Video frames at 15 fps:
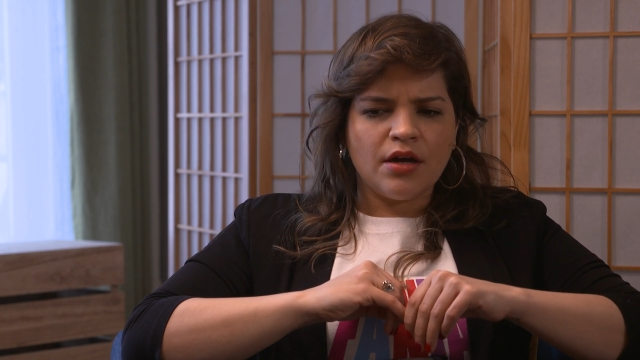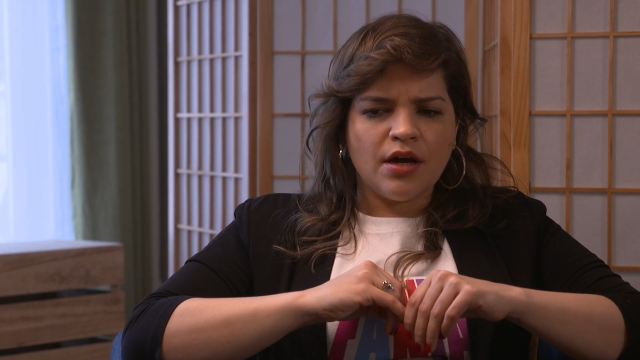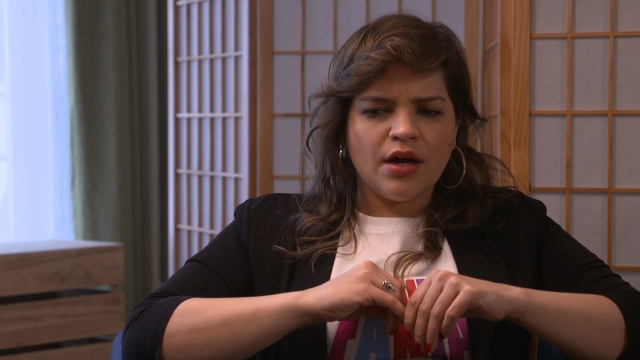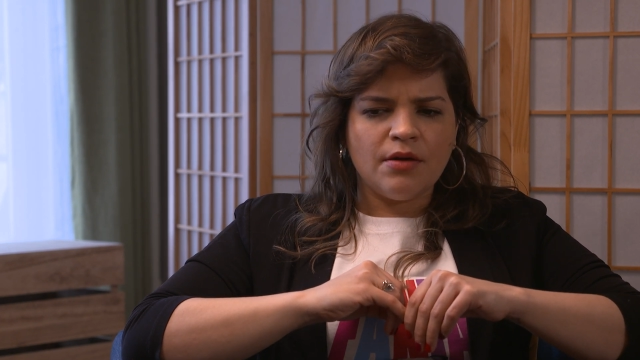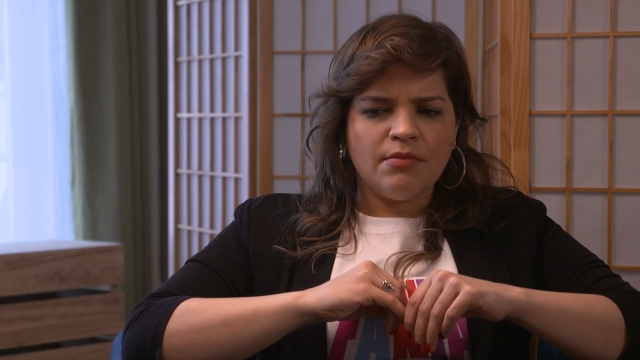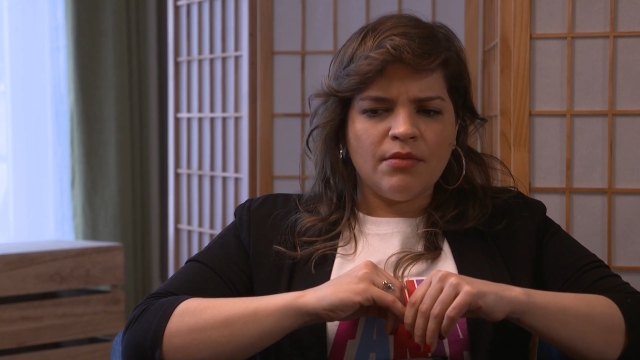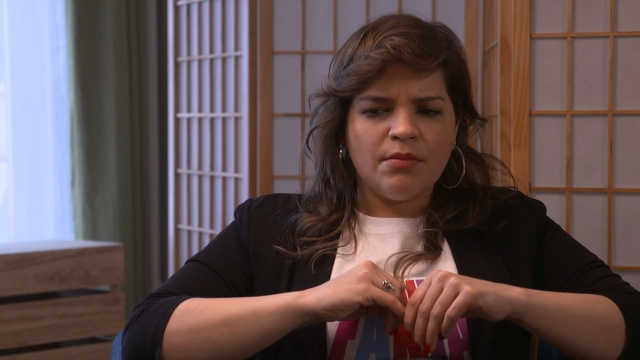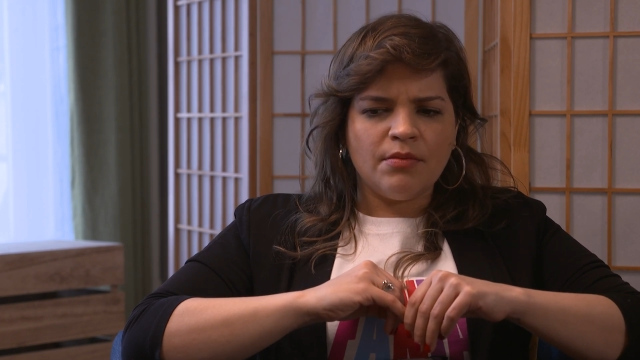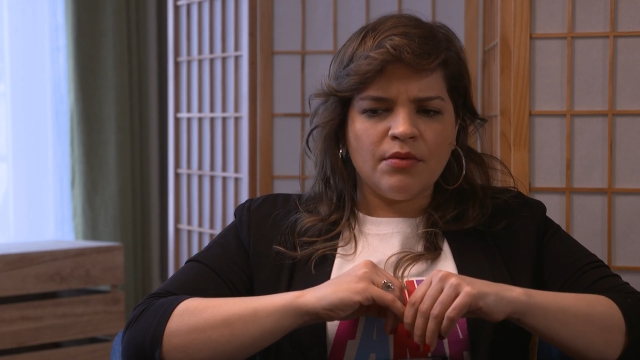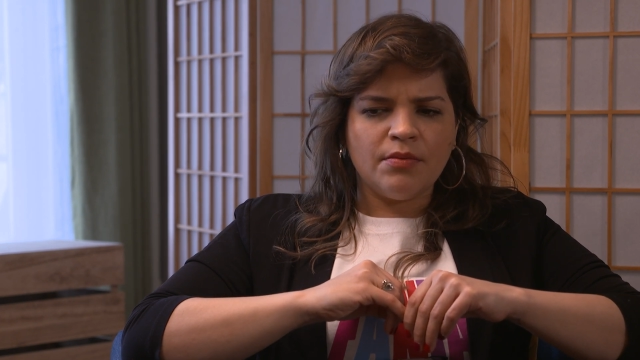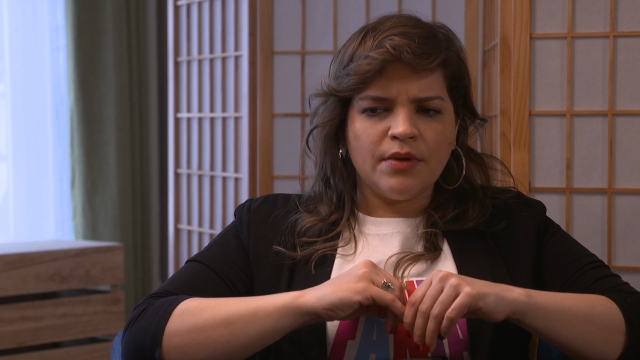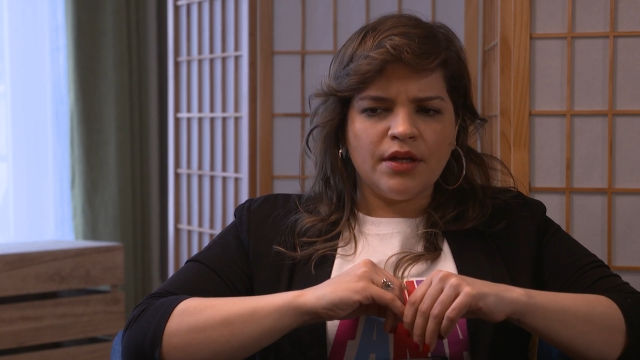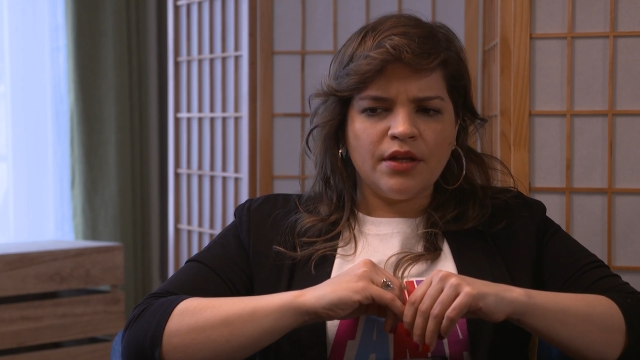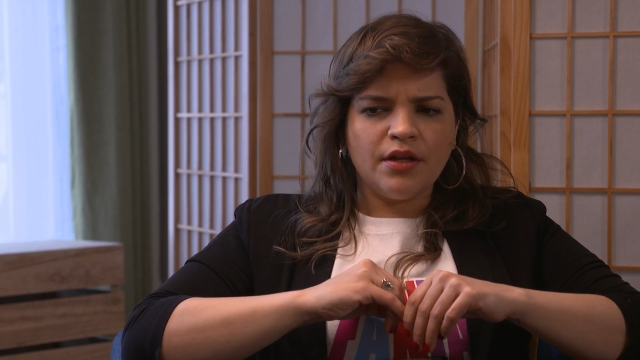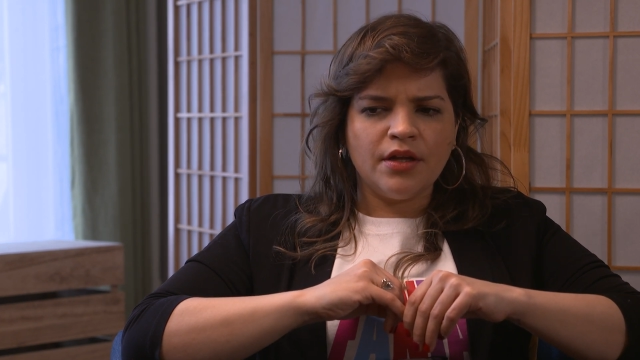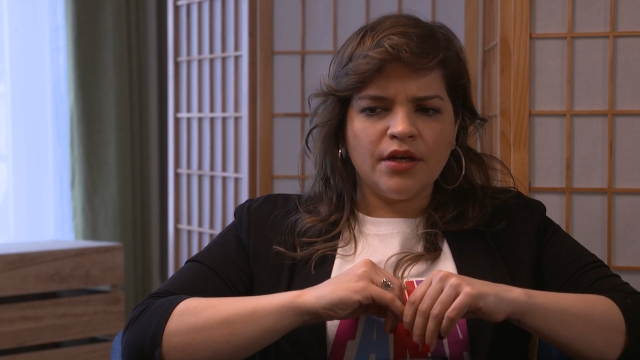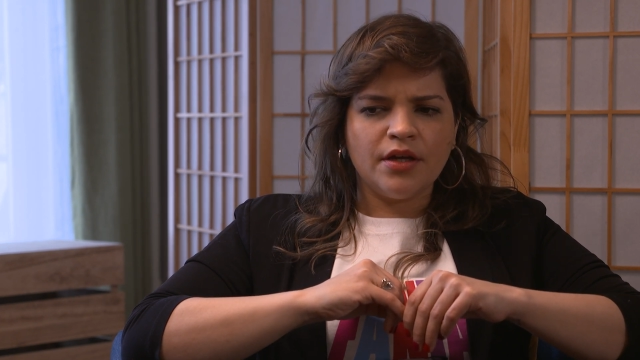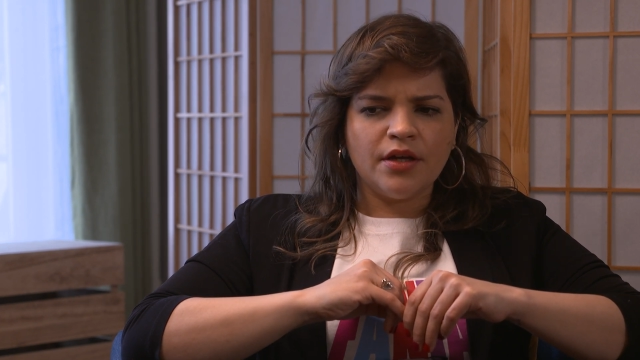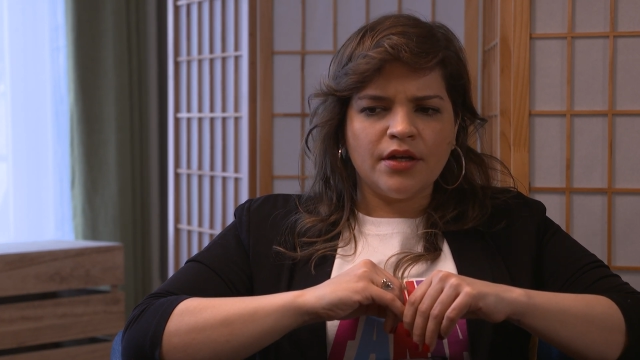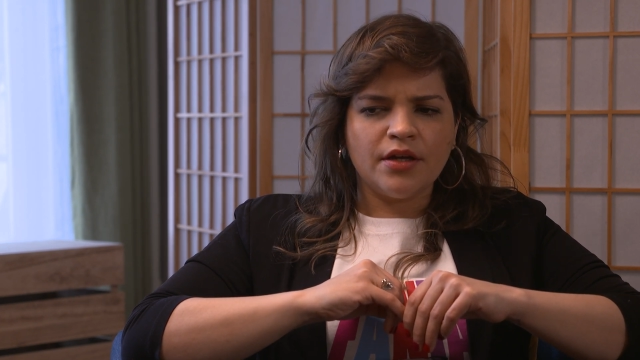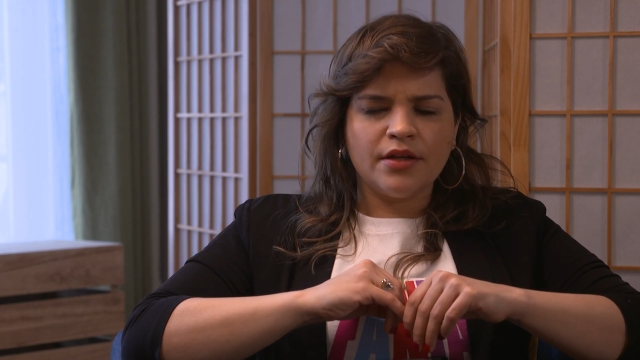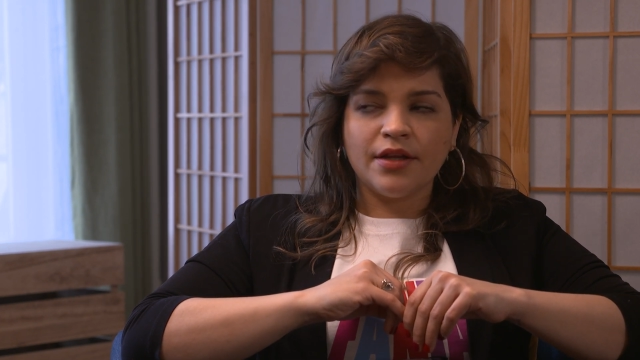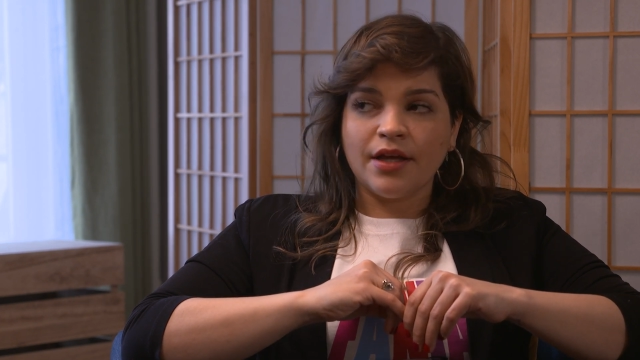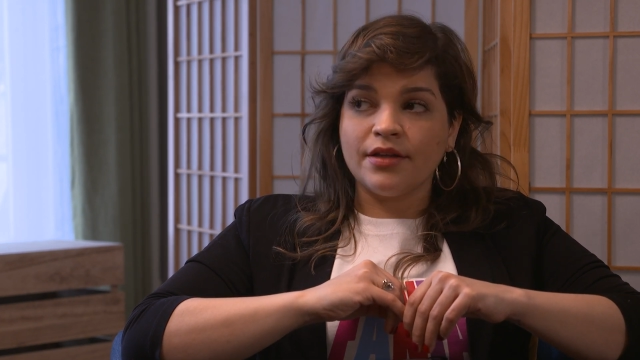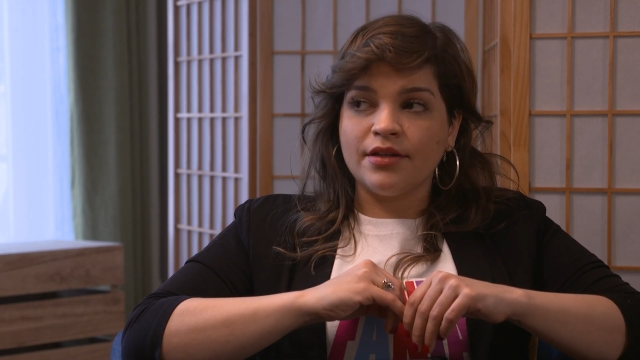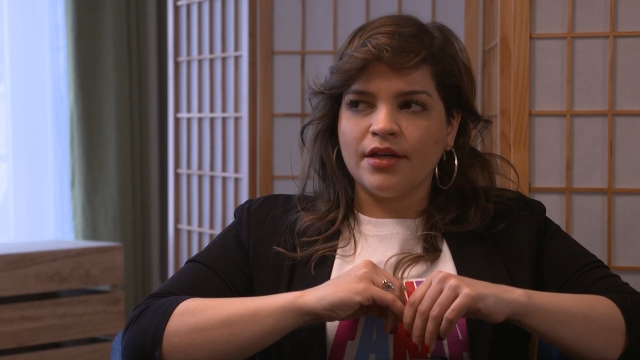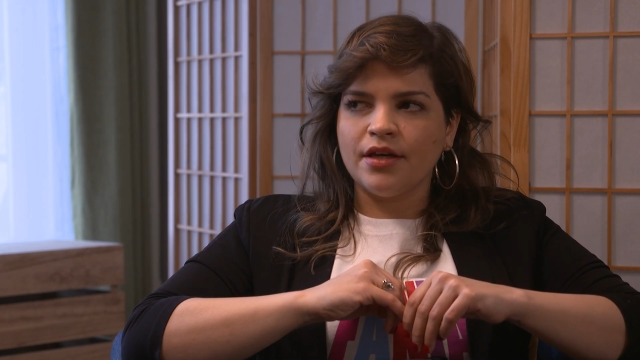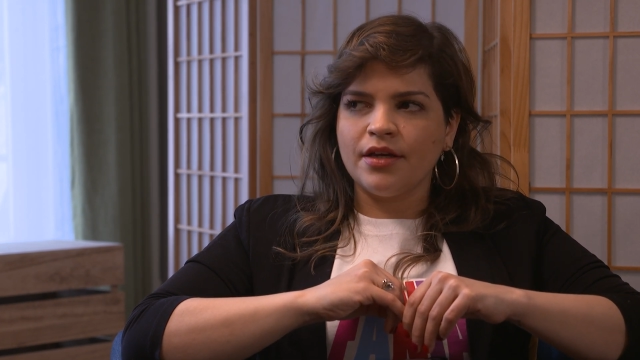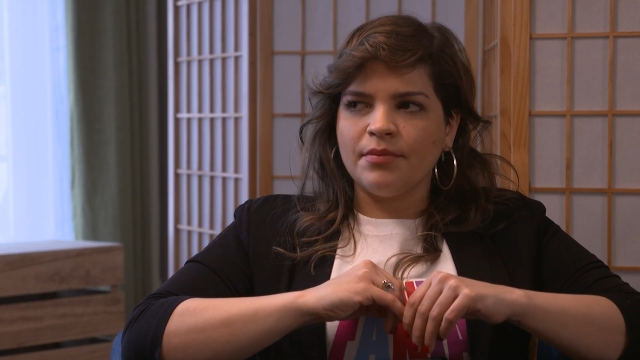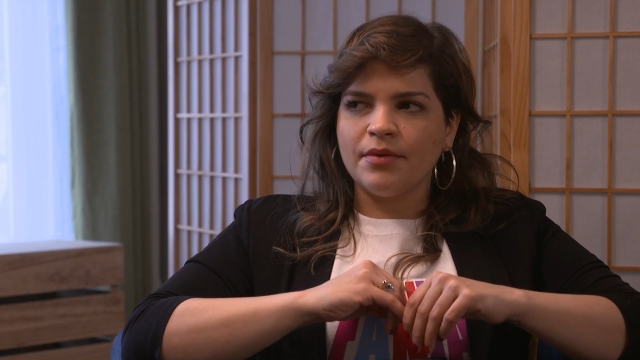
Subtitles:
remember being like, that day,